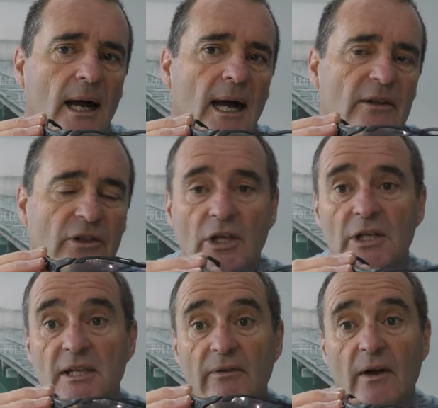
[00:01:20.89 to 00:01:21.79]
at
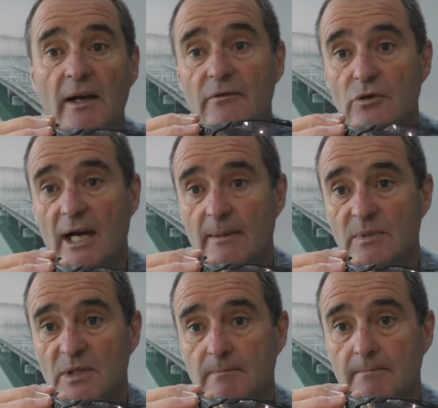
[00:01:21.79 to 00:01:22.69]
35
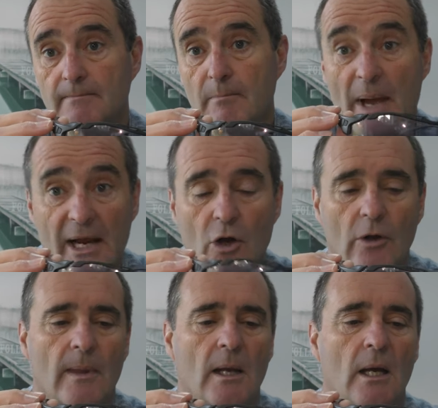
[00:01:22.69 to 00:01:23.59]
grams, bang on.